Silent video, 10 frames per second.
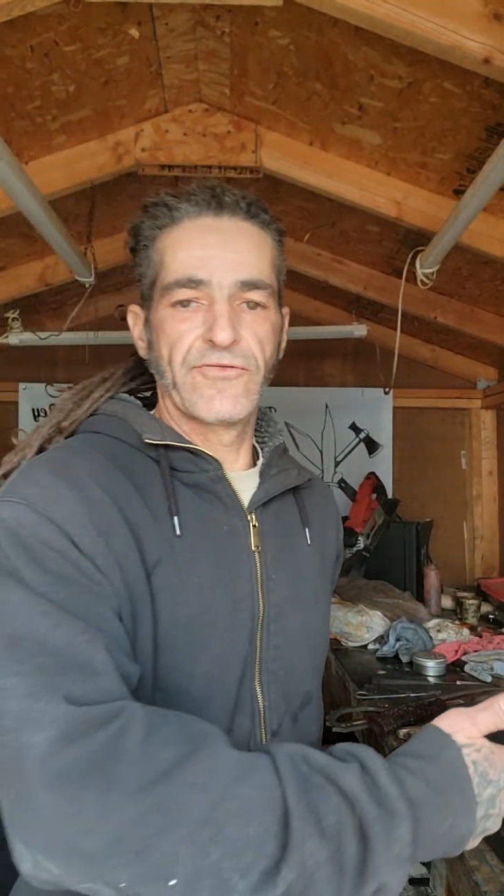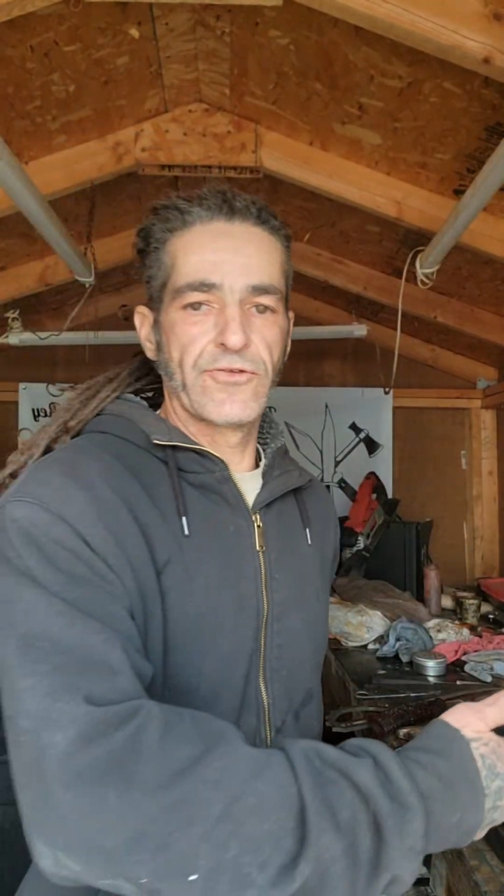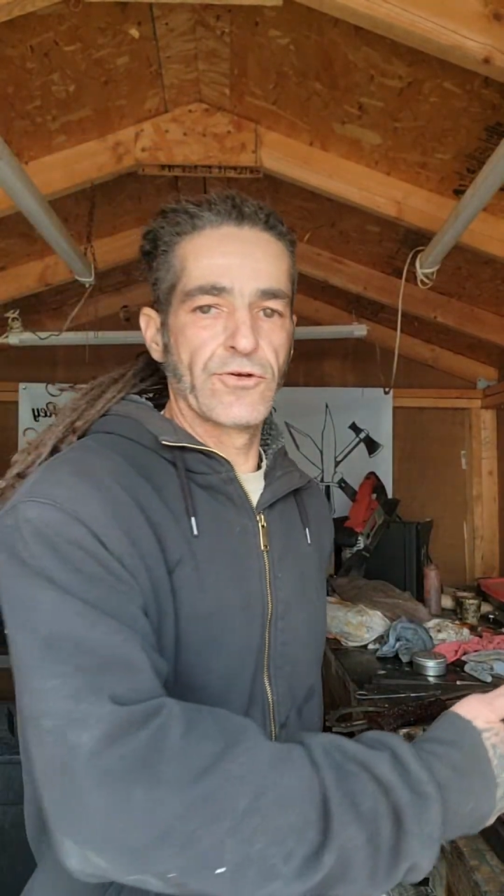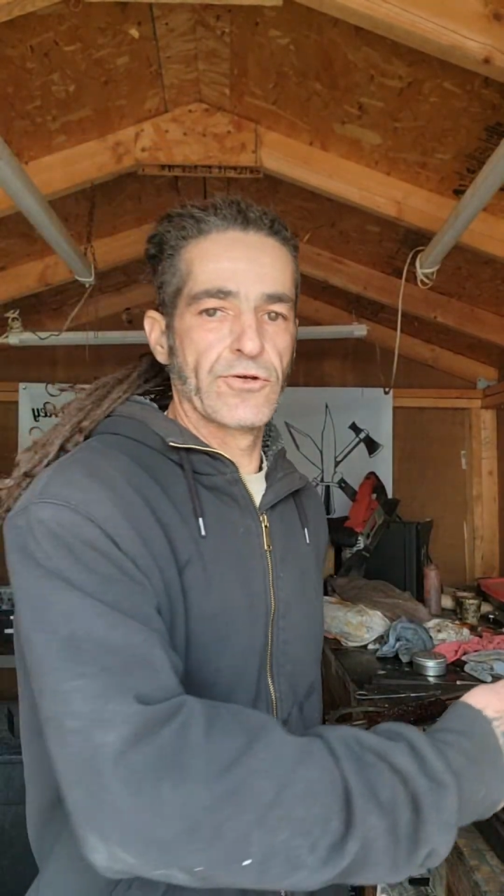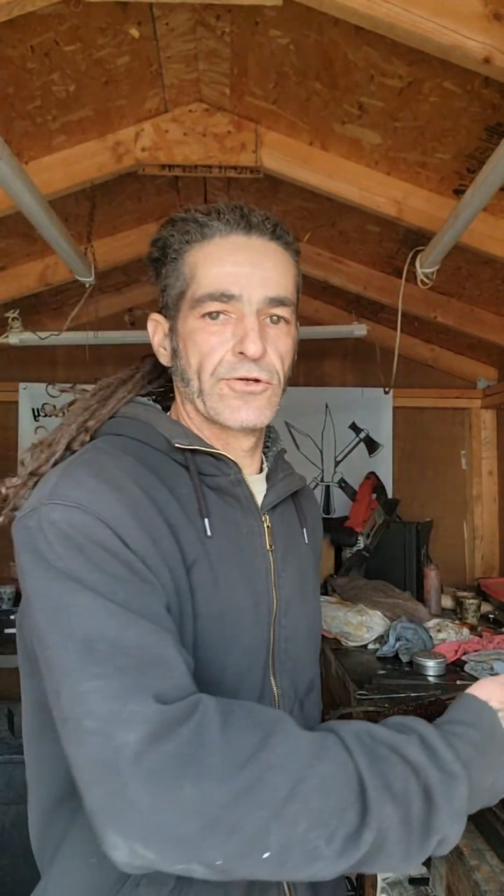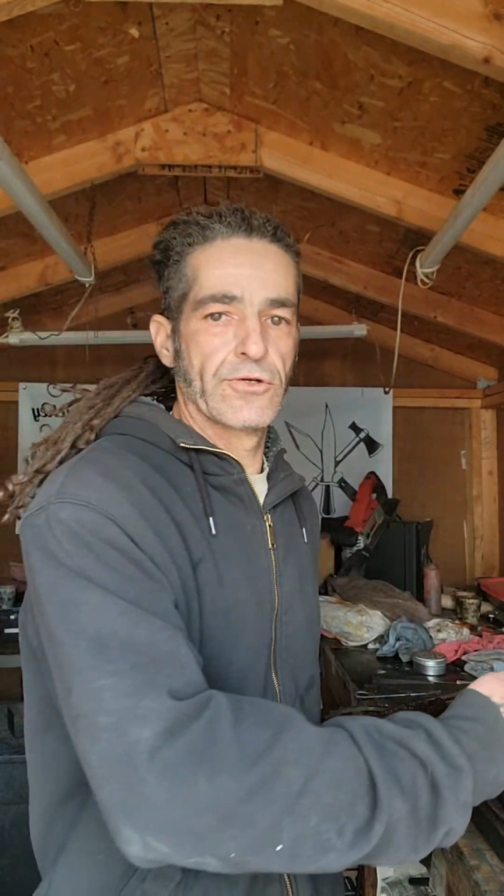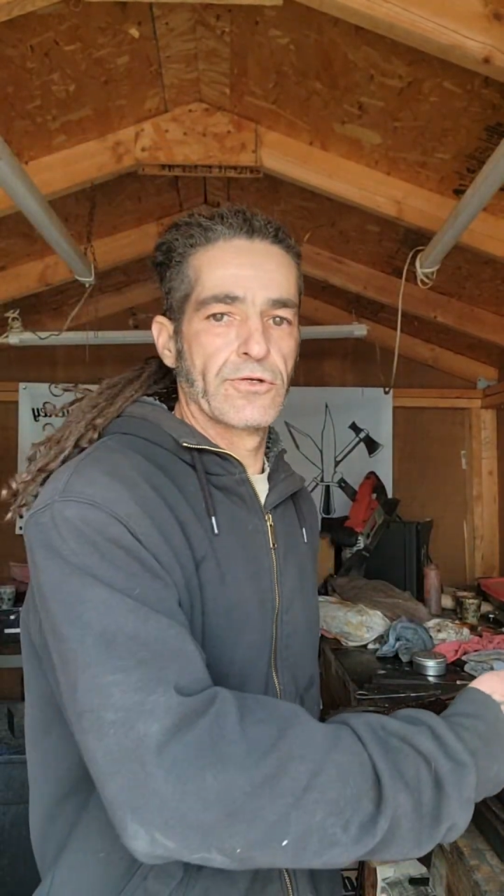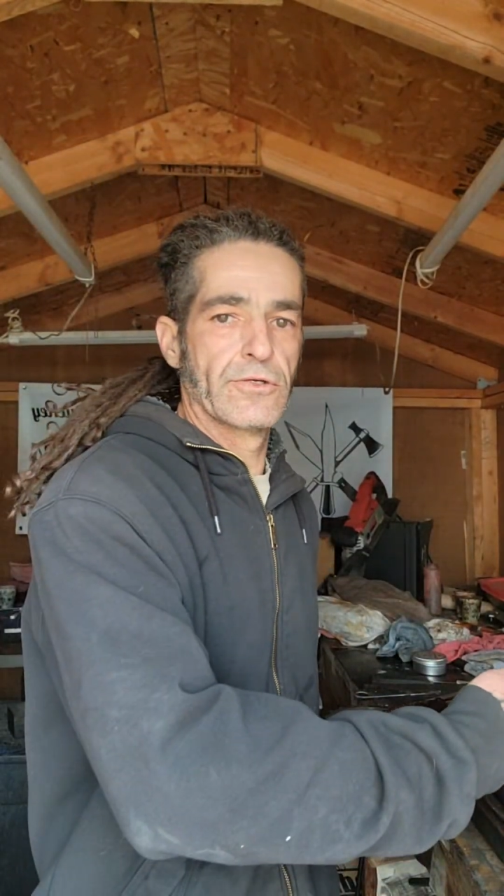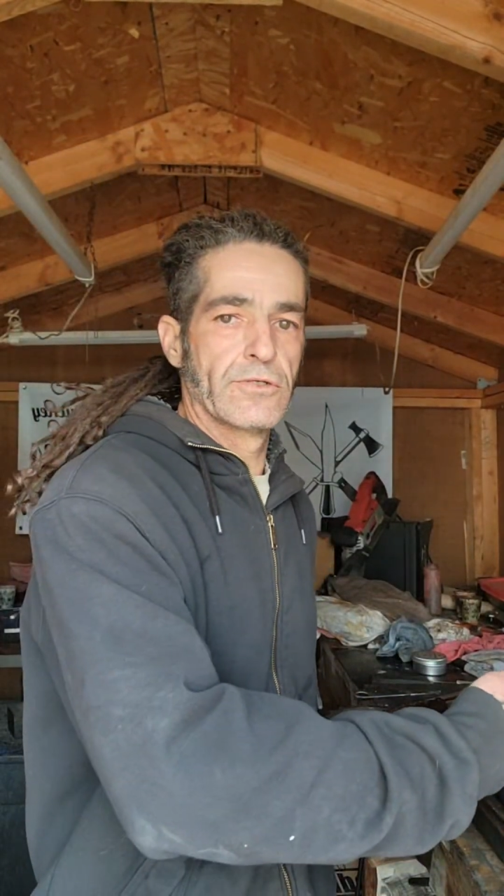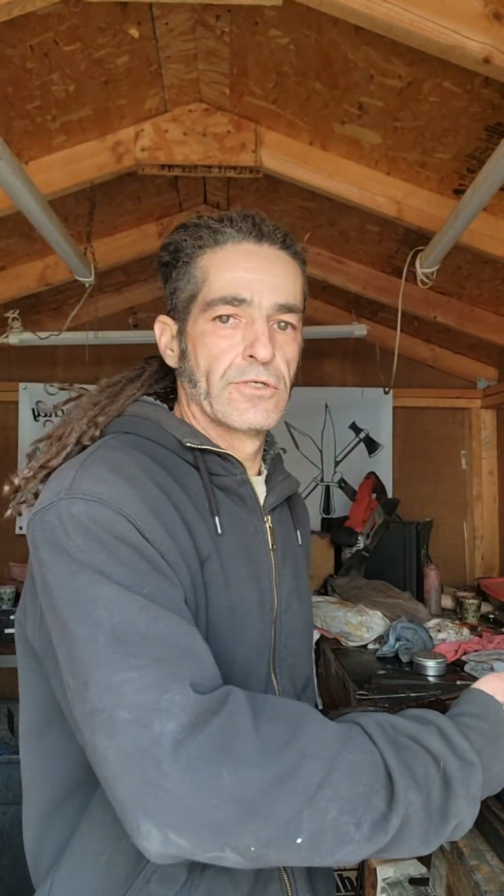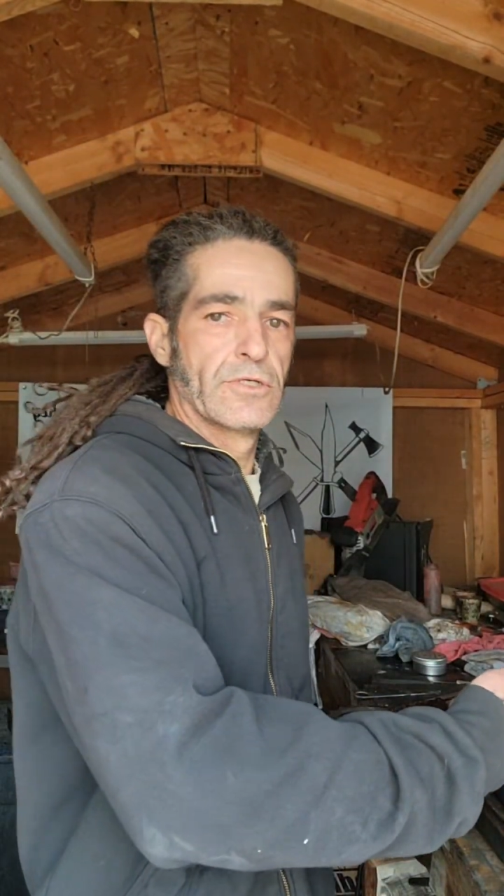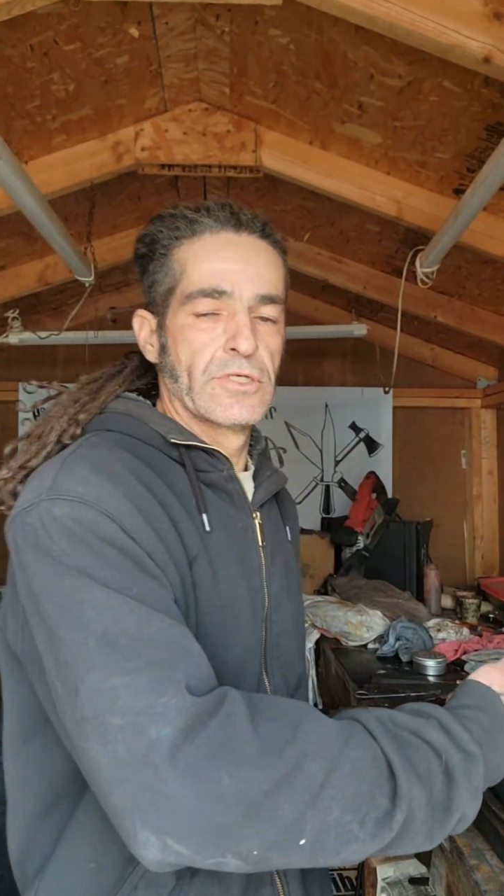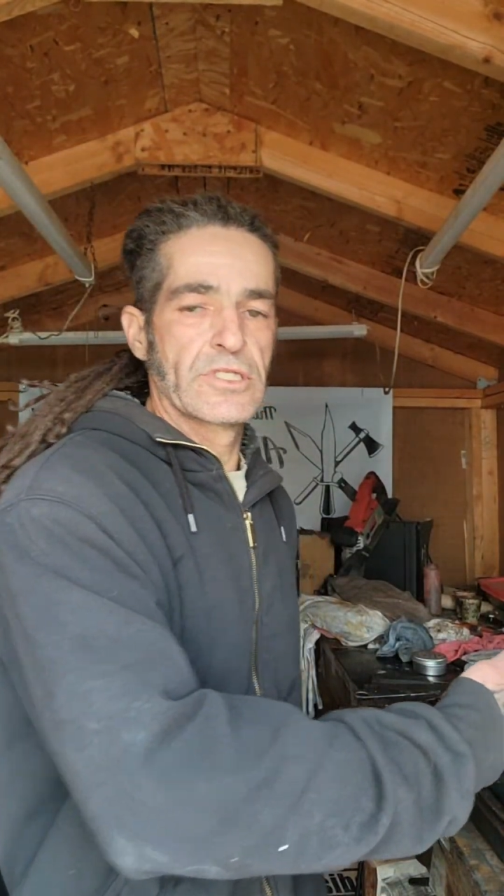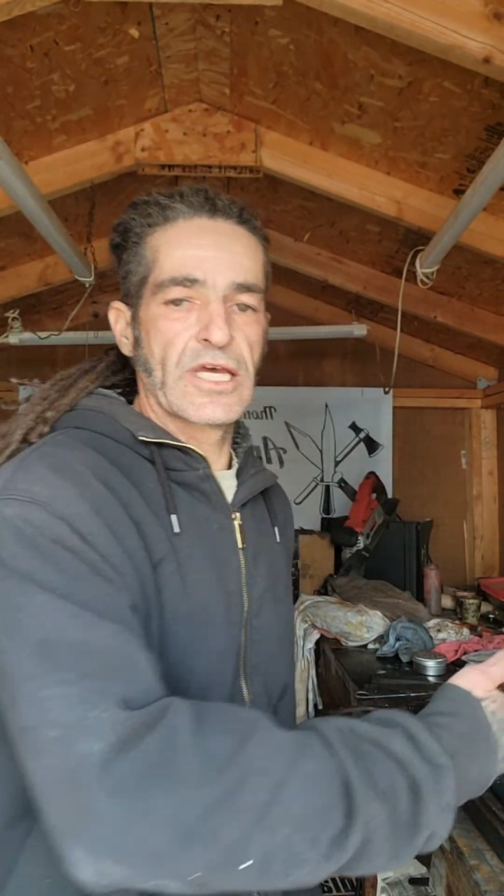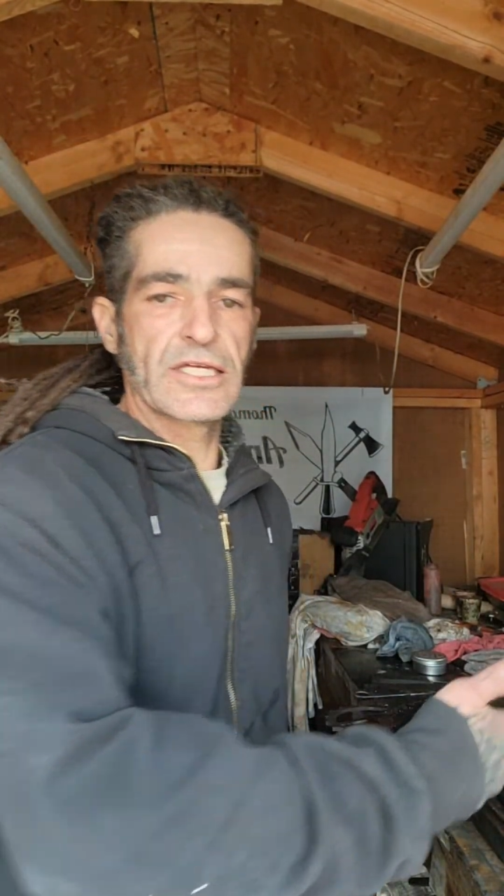you're
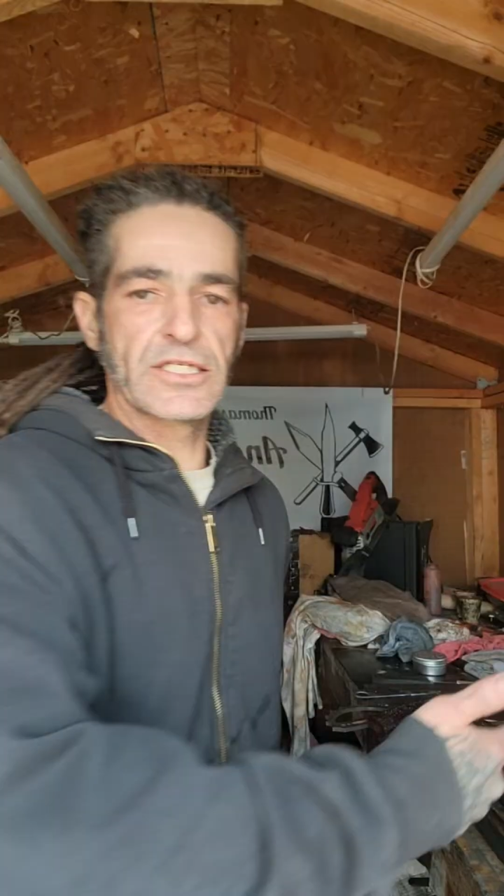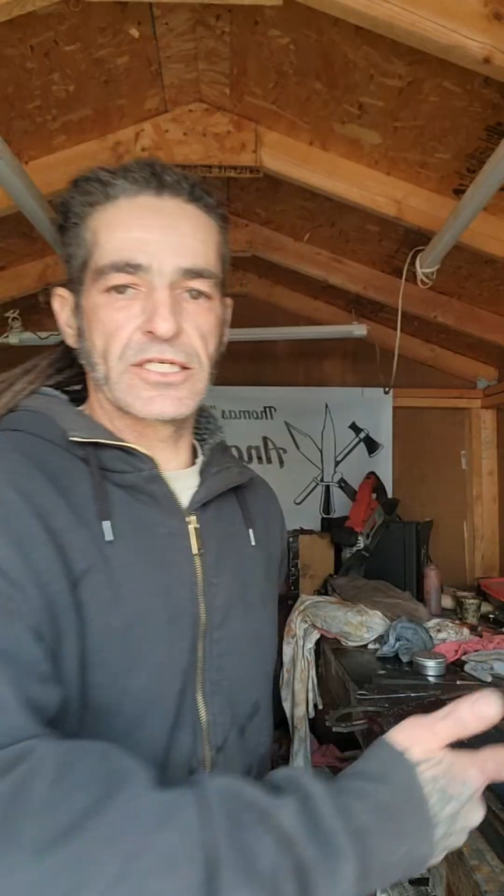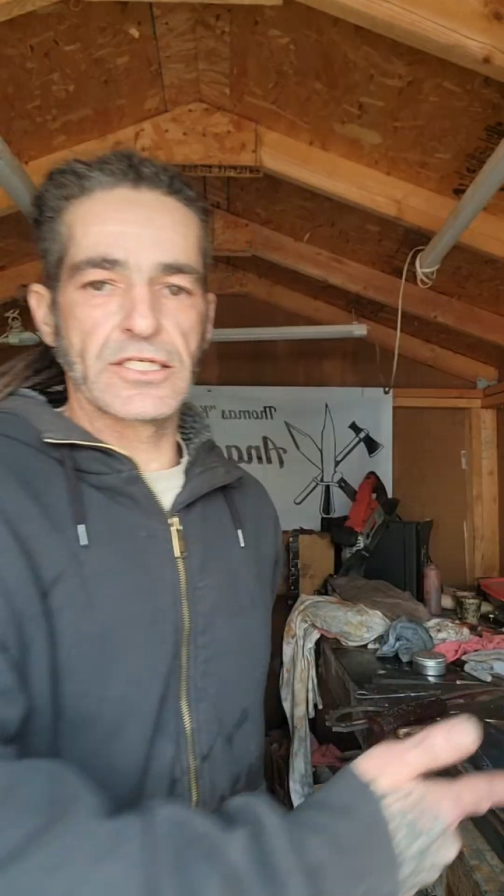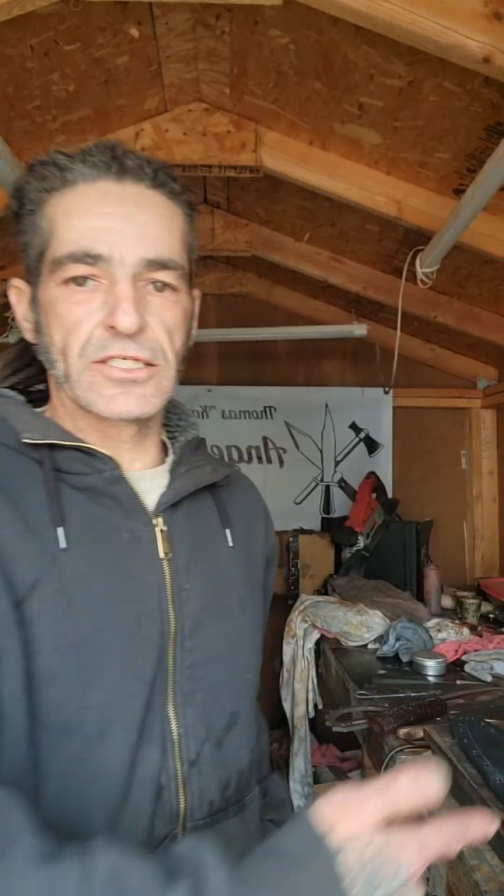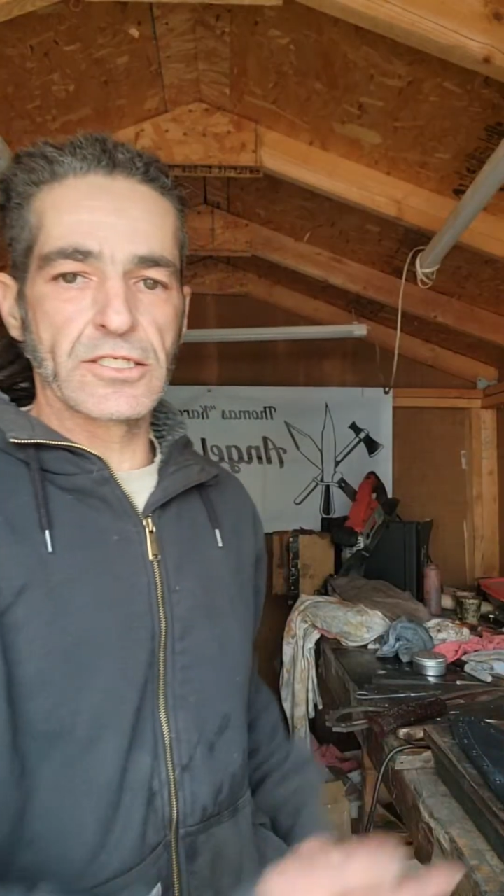Texas,